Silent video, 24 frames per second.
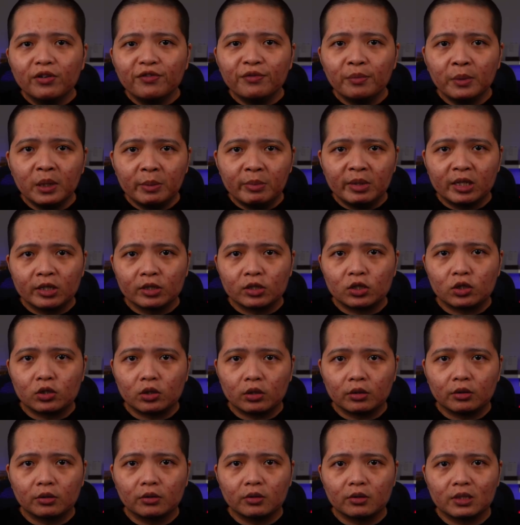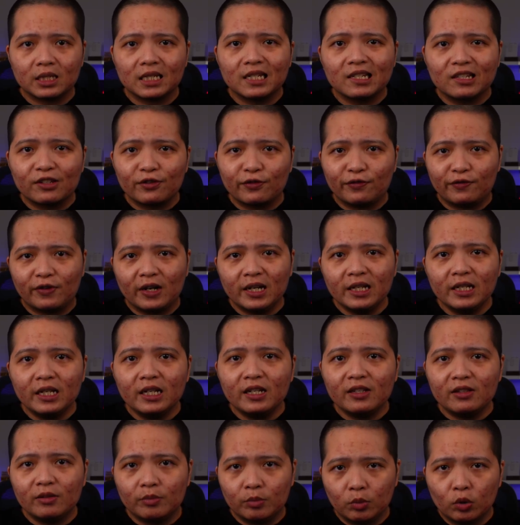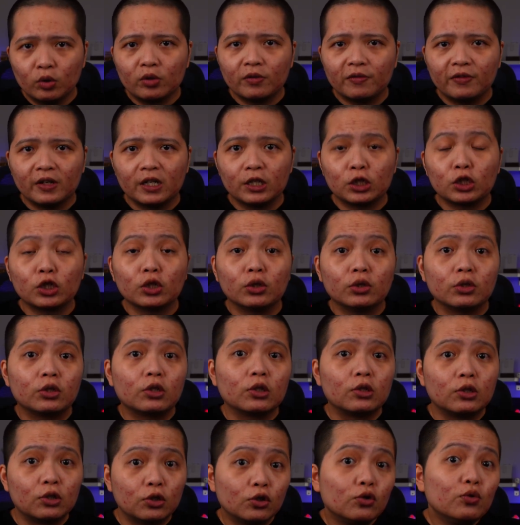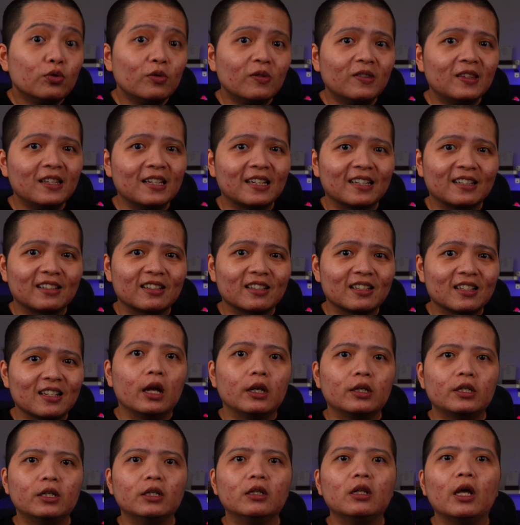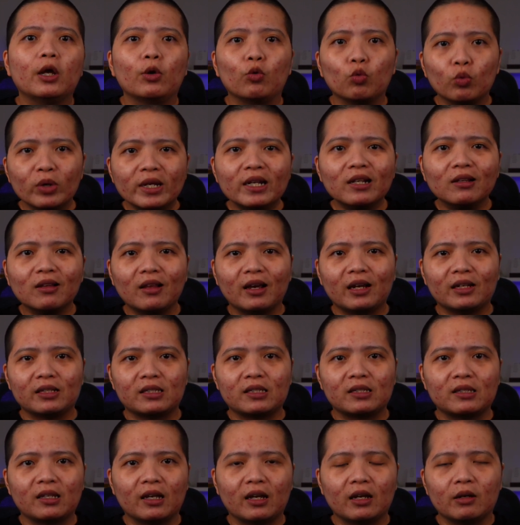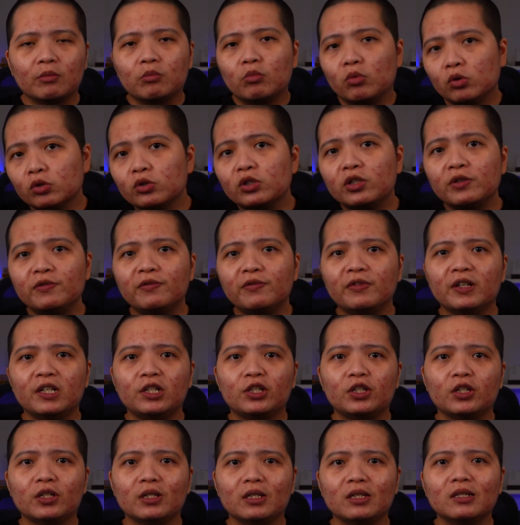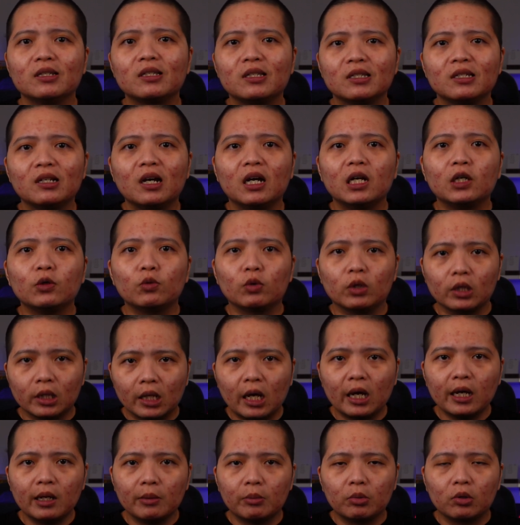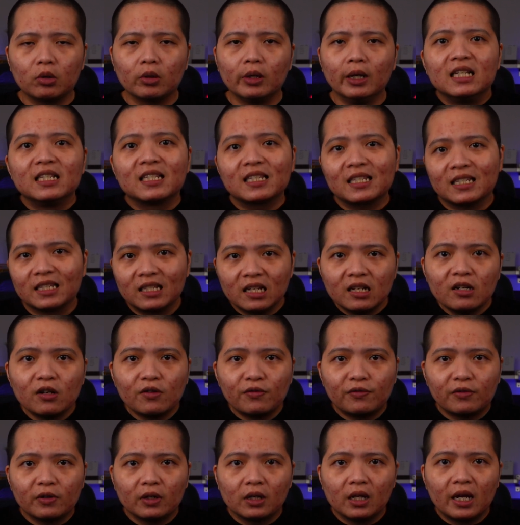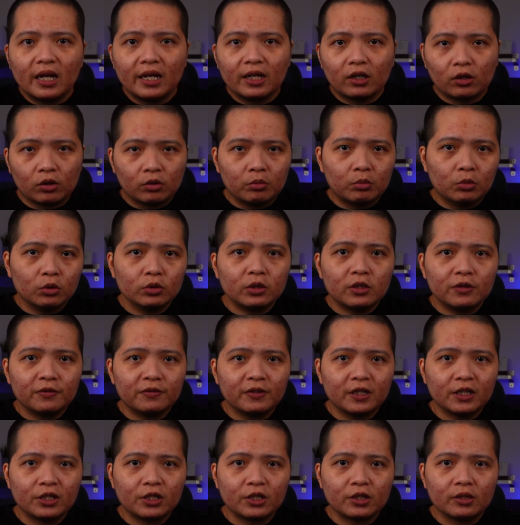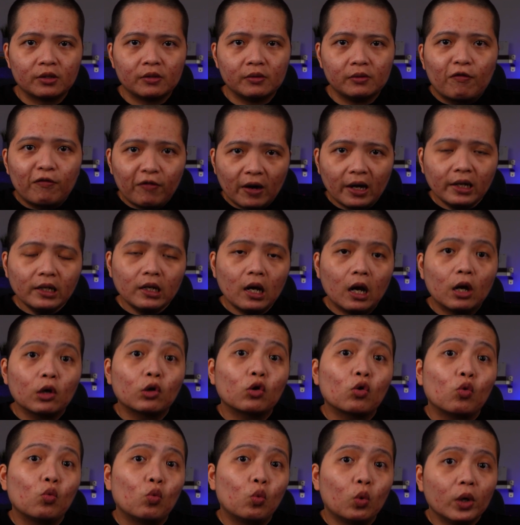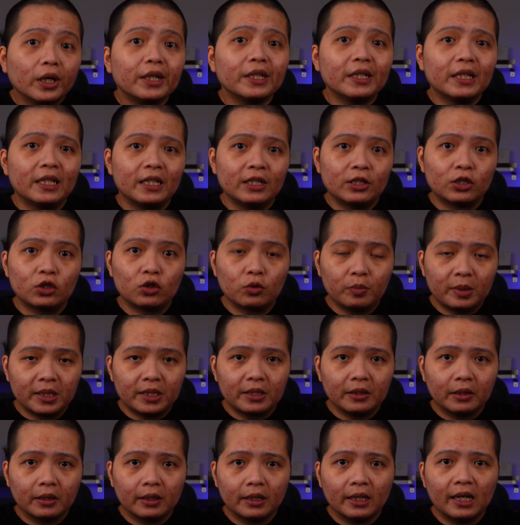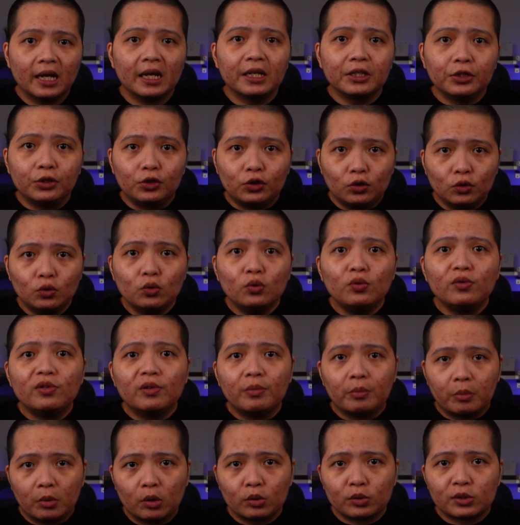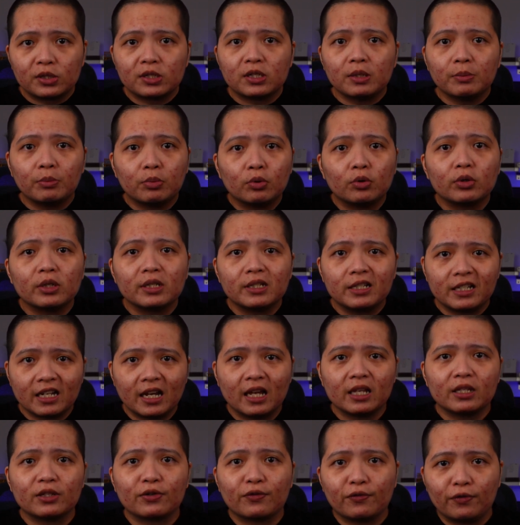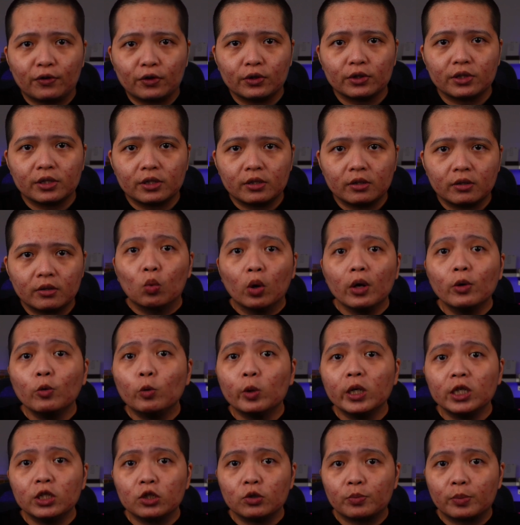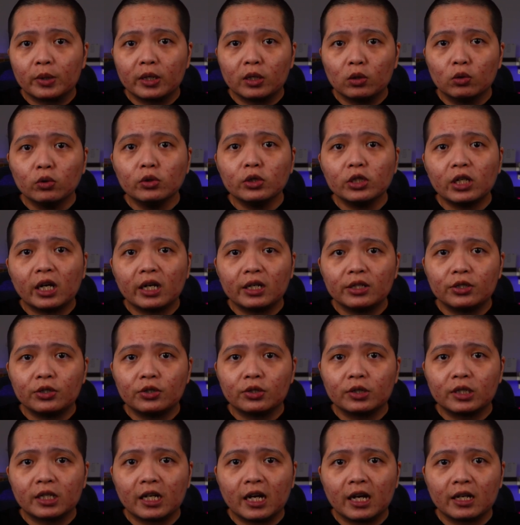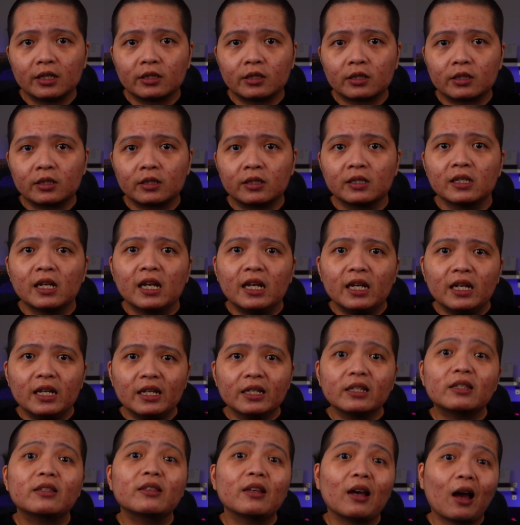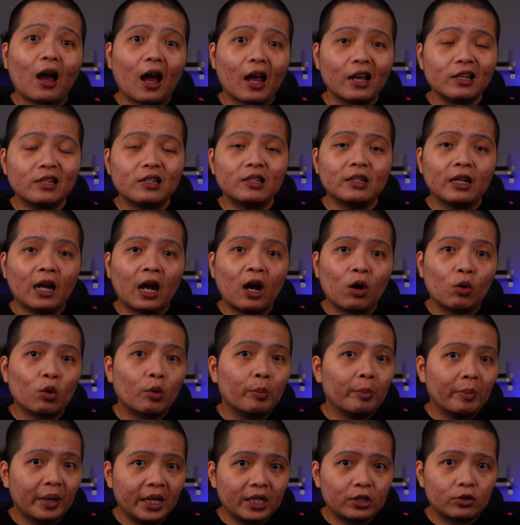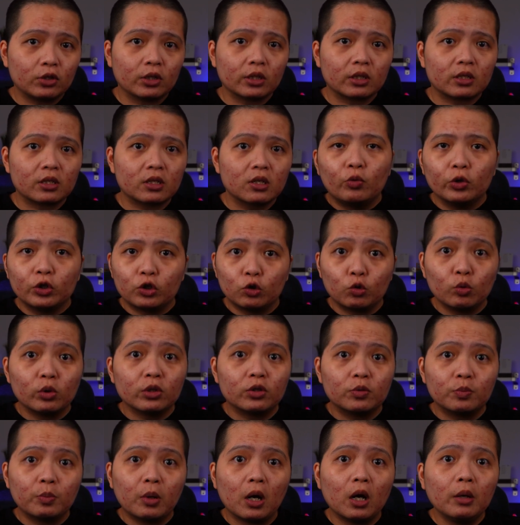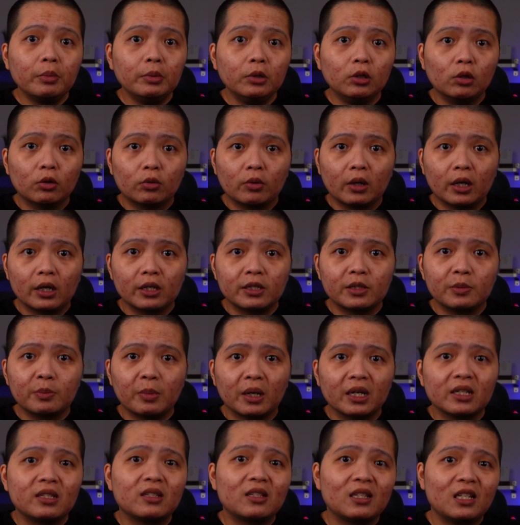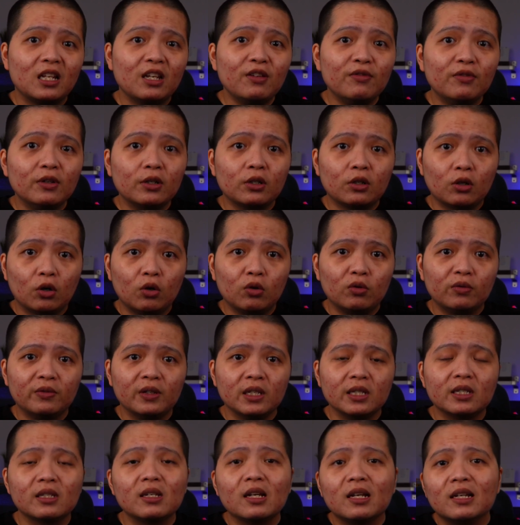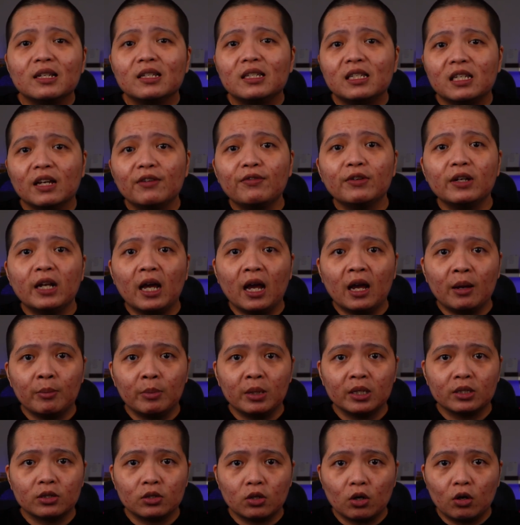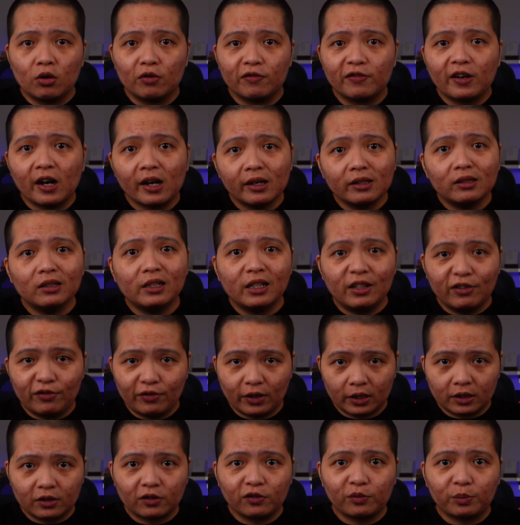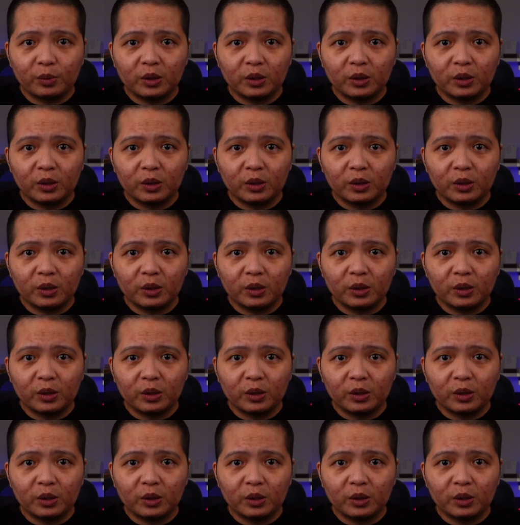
of my biggest struggles is finding the motivation to do things until I realized that motivation is not reliable. Instead of relying on motivation, find out what needs to be done and do the most important task first. One way to prioritize your tasks is the Eisenhower Matrix, which was popularized by Stephen Covey's 7 Habits of Highly Effective